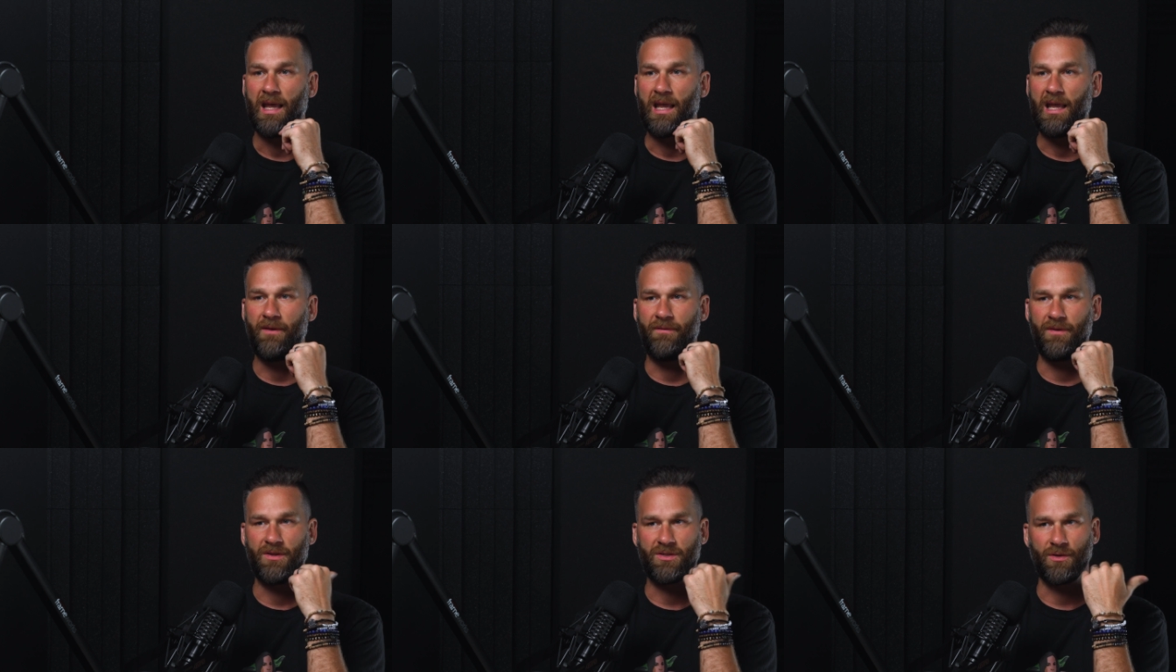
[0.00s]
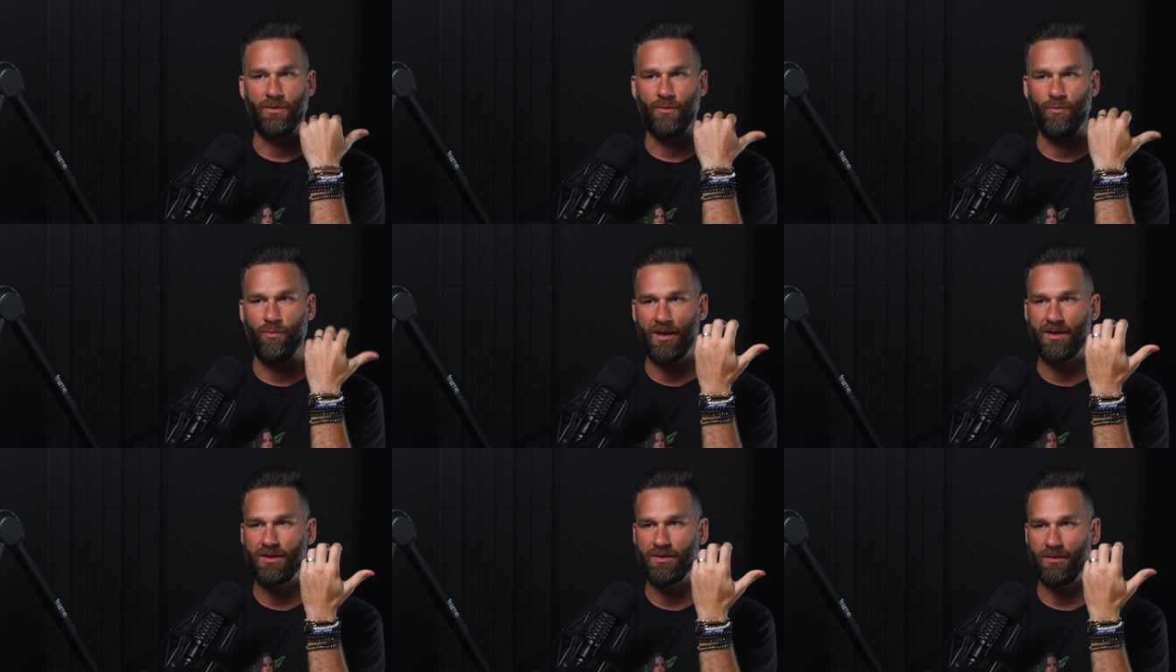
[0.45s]
If it's a
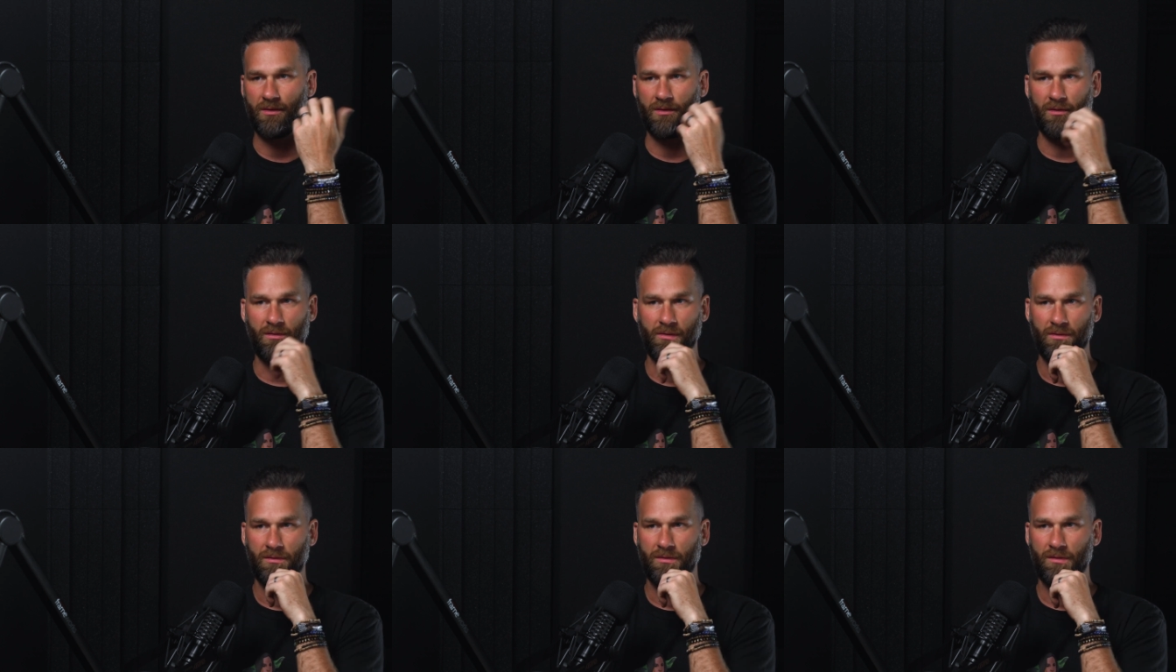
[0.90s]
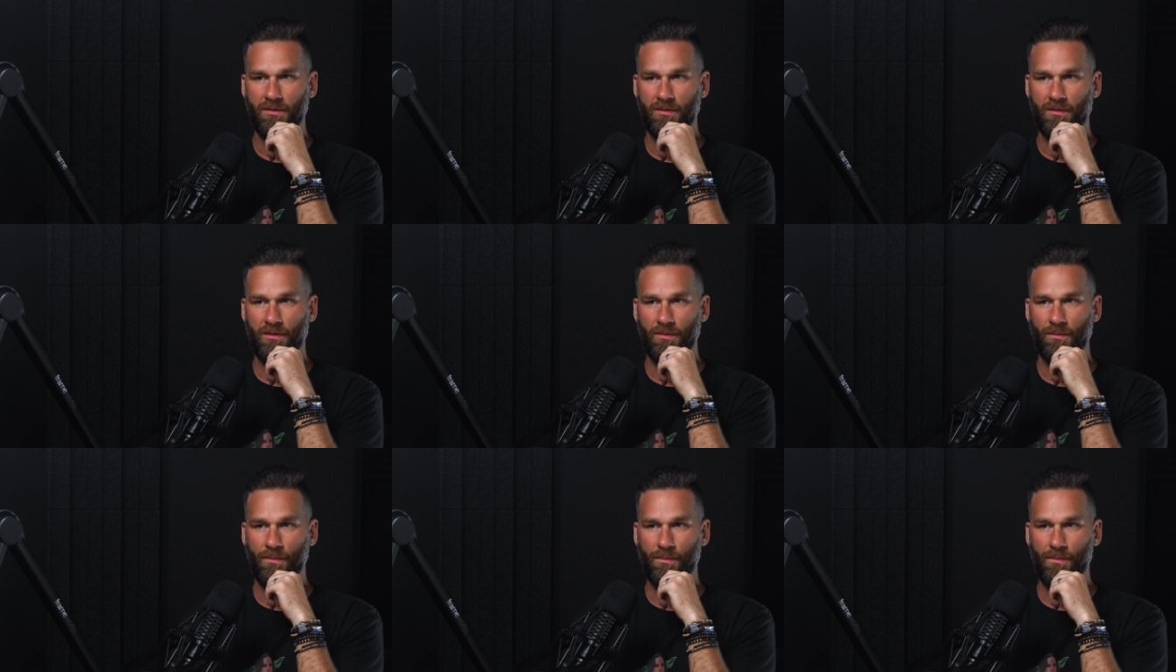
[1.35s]
rental,
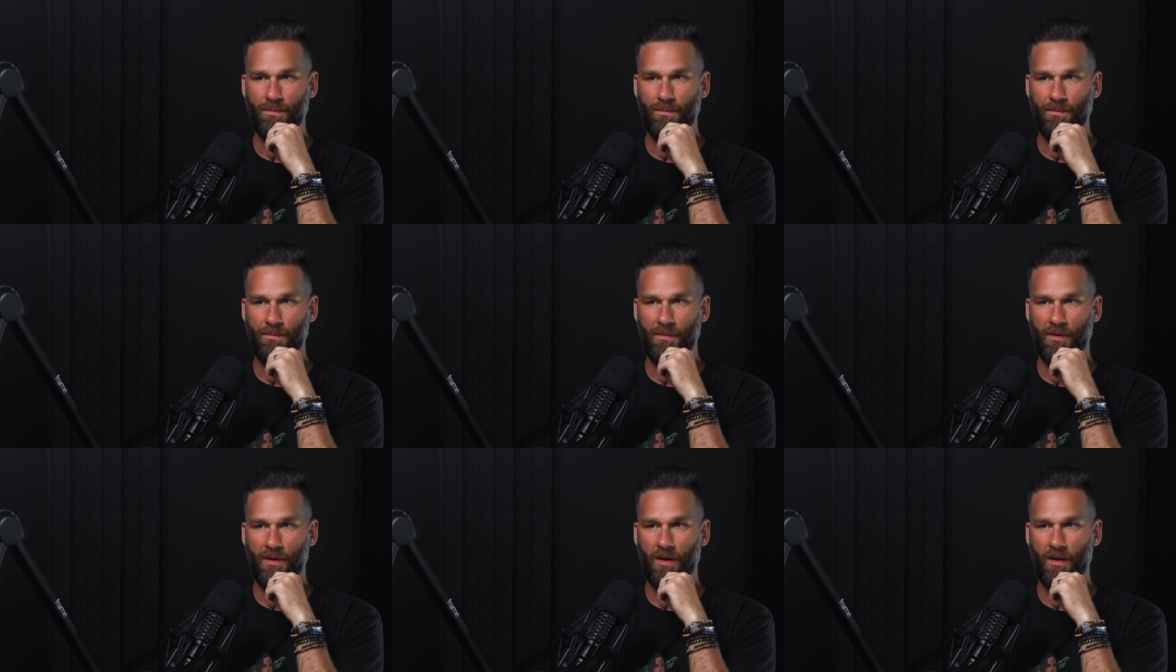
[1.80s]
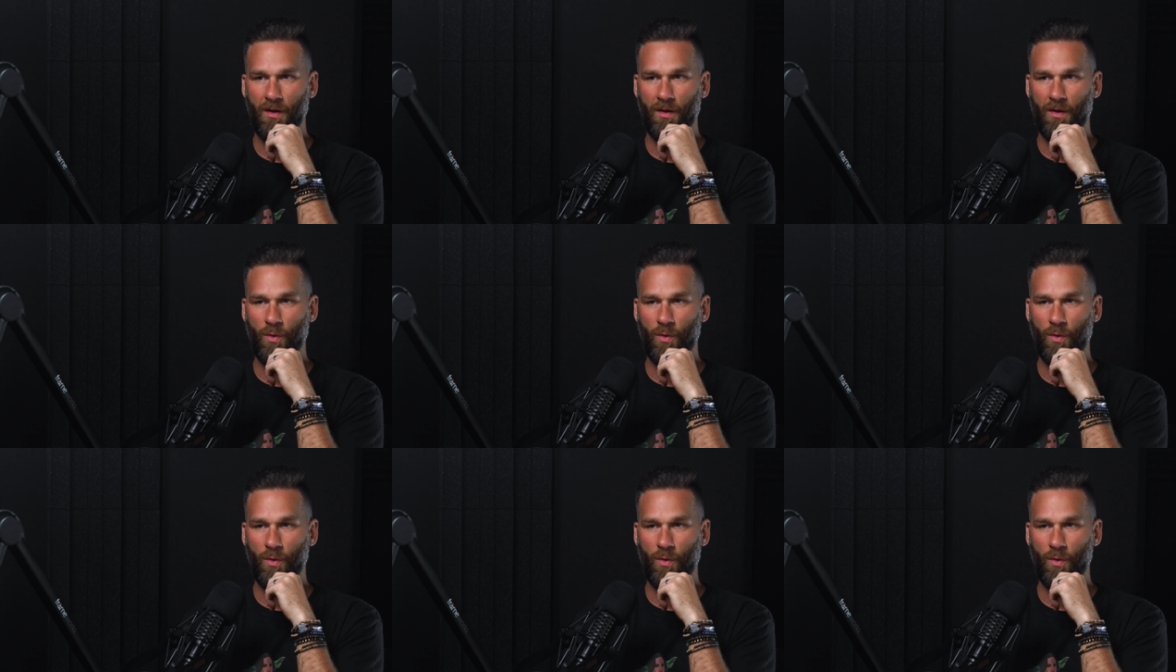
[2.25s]
Mm-hmm.